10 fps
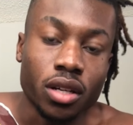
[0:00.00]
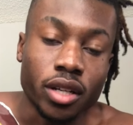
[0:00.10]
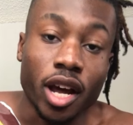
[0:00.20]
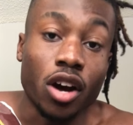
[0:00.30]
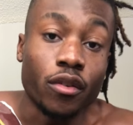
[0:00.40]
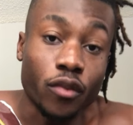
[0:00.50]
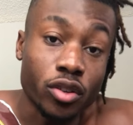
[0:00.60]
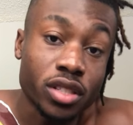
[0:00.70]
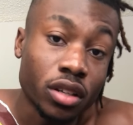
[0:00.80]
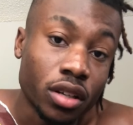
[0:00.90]
Now,
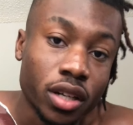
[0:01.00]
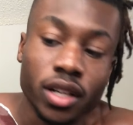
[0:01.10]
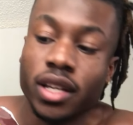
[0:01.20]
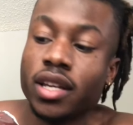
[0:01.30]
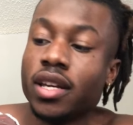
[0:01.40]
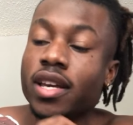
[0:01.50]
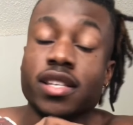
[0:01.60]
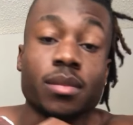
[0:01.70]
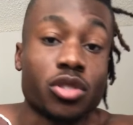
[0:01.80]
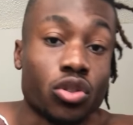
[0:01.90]
first thing you're gonna need is
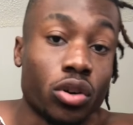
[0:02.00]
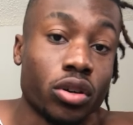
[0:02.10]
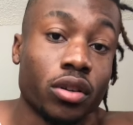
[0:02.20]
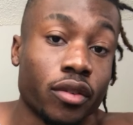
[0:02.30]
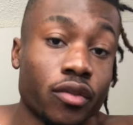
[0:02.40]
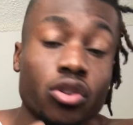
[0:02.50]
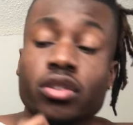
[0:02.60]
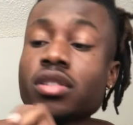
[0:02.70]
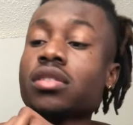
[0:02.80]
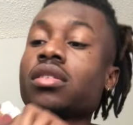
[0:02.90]
some soil, of course.